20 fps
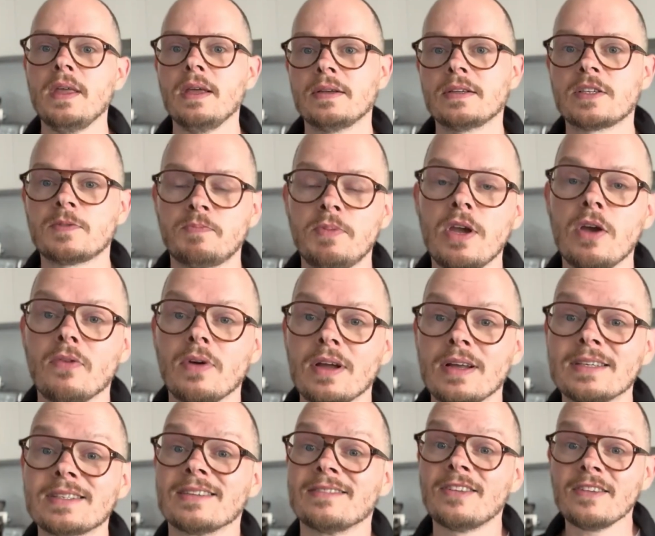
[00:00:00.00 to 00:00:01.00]

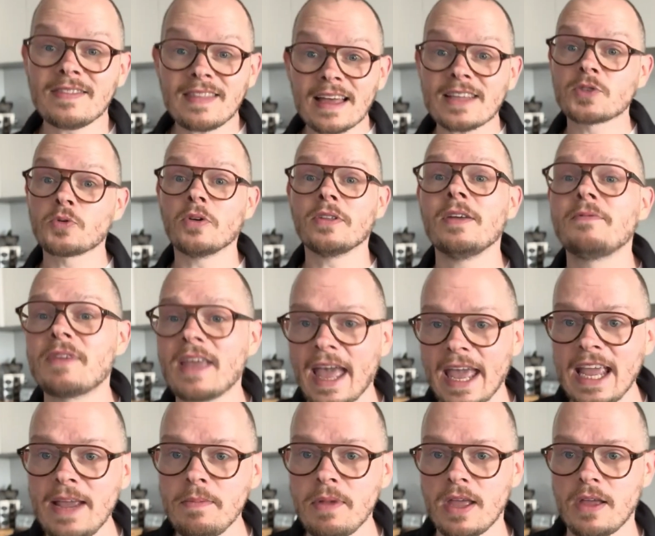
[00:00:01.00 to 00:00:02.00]
experience that that's what they've
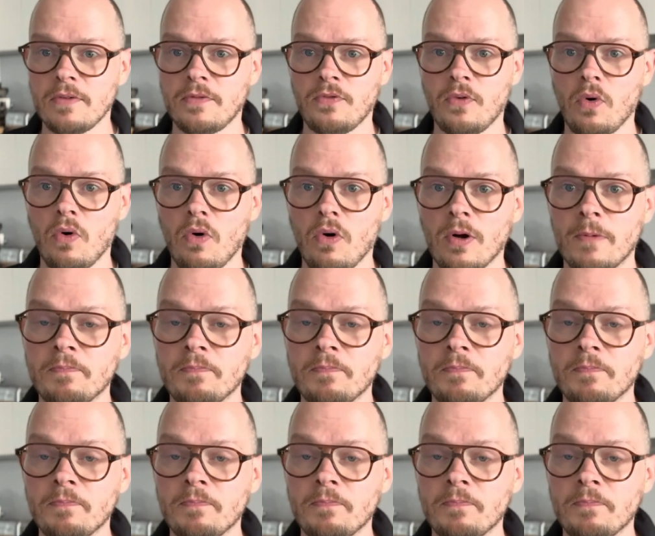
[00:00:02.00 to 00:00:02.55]
came here for.